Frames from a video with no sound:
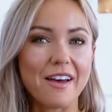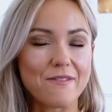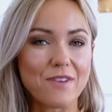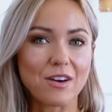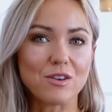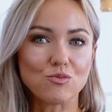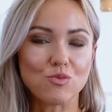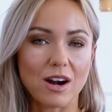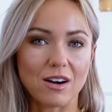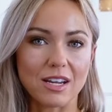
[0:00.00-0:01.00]
Very
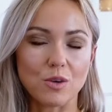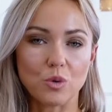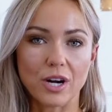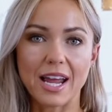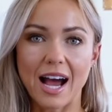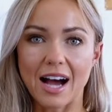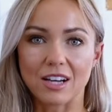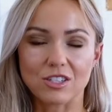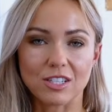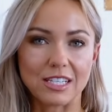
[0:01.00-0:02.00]
rarely would I
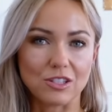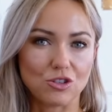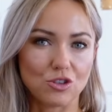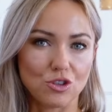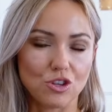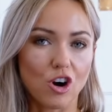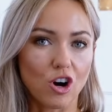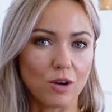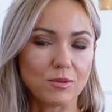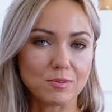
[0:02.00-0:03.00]
actually do
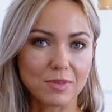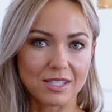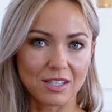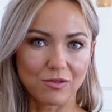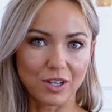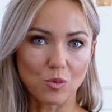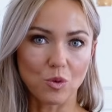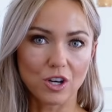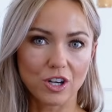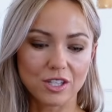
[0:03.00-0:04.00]
arm specific
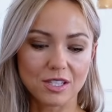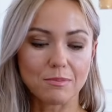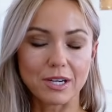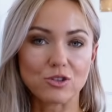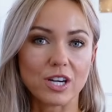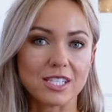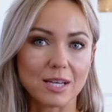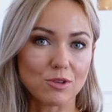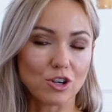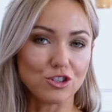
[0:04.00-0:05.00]
workouts. My
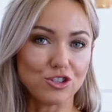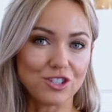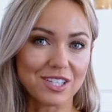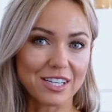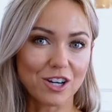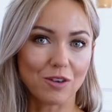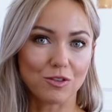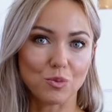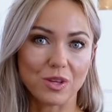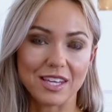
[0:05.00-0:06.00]
triceps are usually
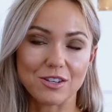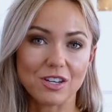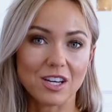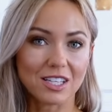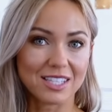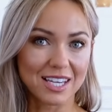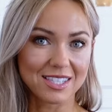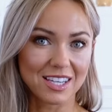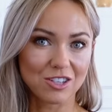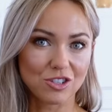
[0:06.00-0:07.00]
covered within chest
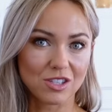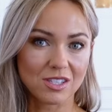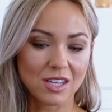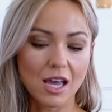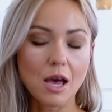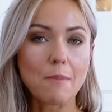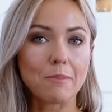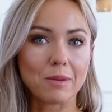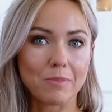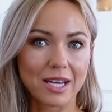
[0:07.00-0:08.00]
sessions,
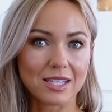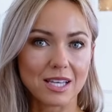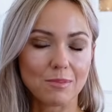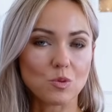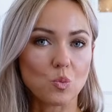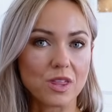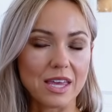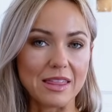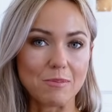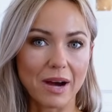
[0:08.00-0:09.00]
my biceps
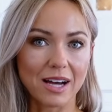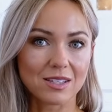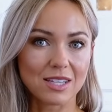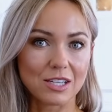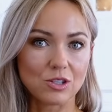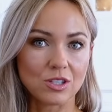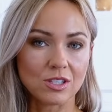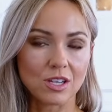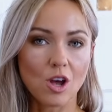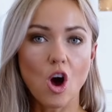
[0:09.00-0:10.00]
within back
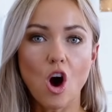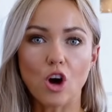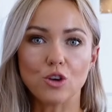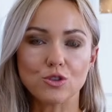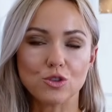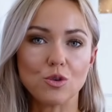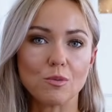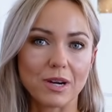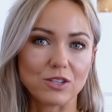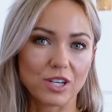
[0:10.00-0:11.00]
sessions. Also,
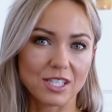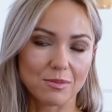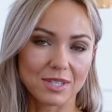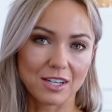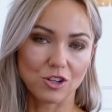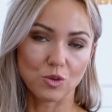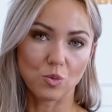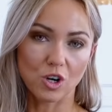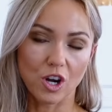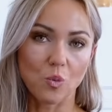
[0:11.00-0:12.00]
my triceps get a good
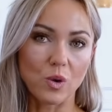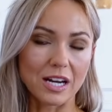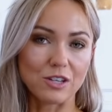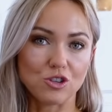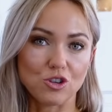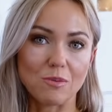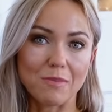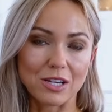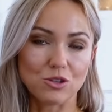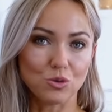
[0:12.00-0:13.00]
workout when I do
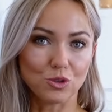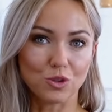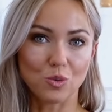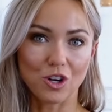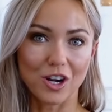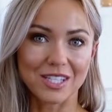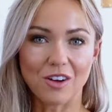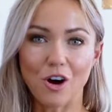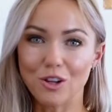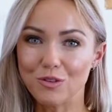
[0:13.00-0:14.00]
my shoulder workouts.
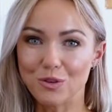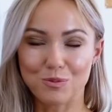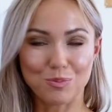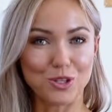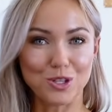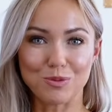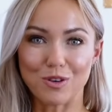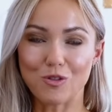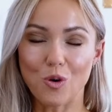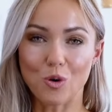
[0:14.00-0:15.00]
All of those push-ups,
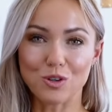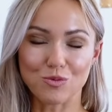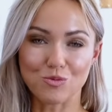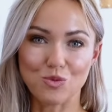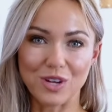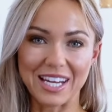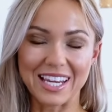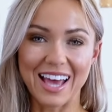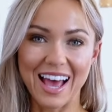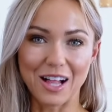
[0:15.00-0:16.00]
of course,
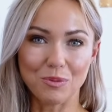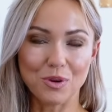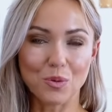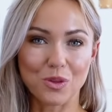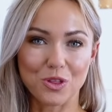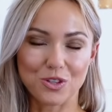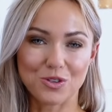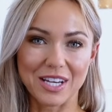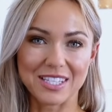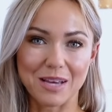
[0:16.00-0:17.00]
really help with the
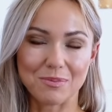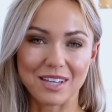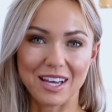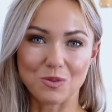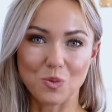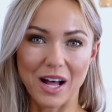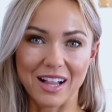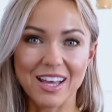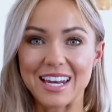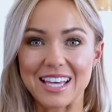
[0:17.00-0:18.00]
triceps as
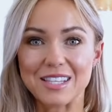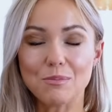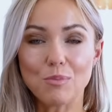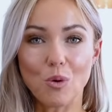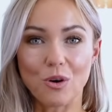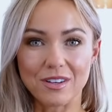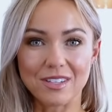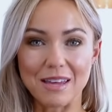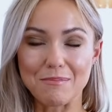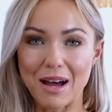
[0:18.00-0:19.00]
well. It is
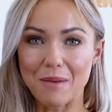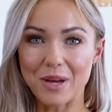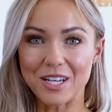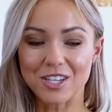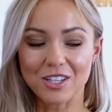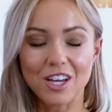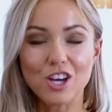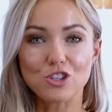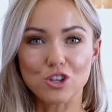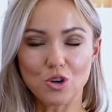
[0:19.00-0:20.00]
important, in my opinion,
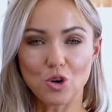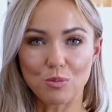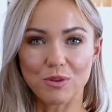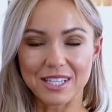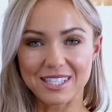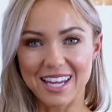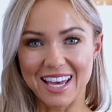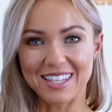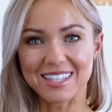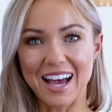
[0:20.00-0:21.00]
to incorporate
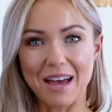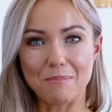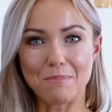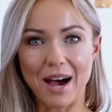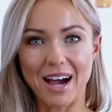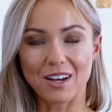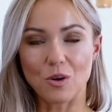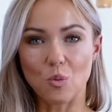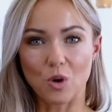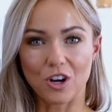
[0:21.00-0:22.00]
chest and
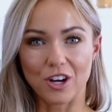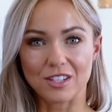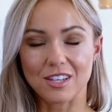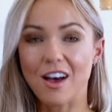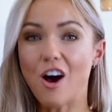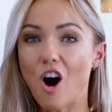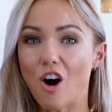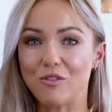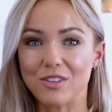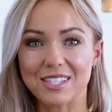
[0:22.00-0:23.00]
back workouts.
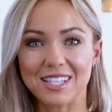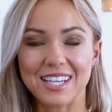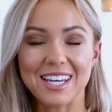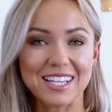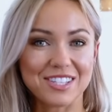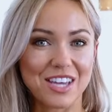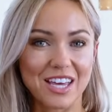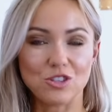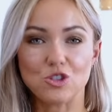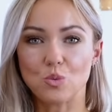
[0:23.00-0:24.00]
Obviously,
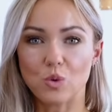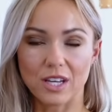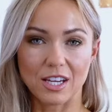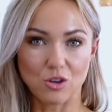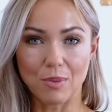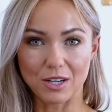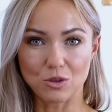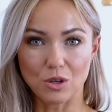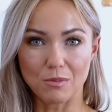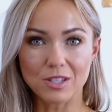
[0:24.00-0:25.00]
chest, you're working your
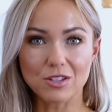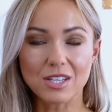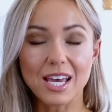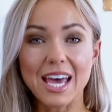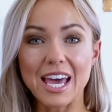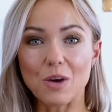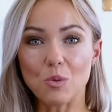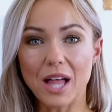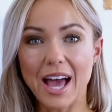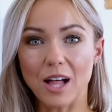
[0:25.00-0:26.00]
pectoral muscles. It
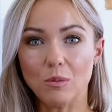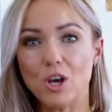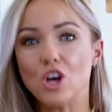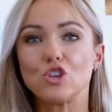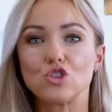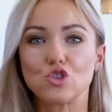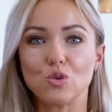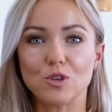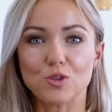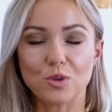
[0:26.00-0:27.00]
will help so
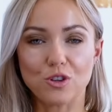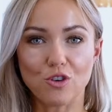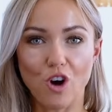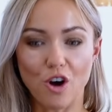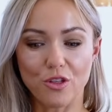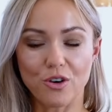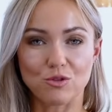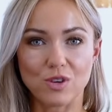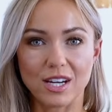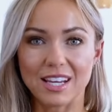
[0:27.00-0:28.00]
much with your other
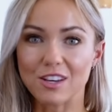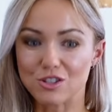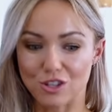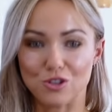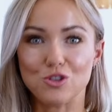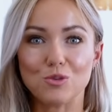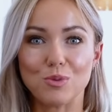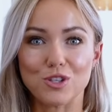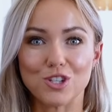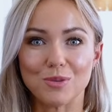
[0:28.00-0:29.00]
training, such as your
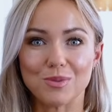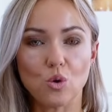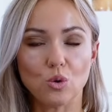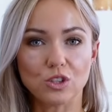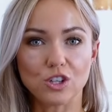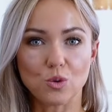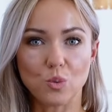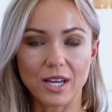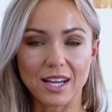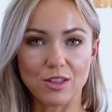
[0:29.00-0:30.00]
push-ups, holding your
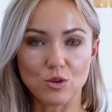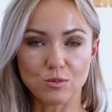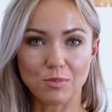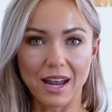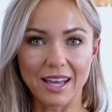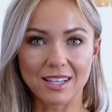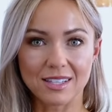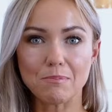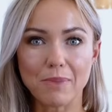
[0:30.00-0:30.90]
weight in those planks.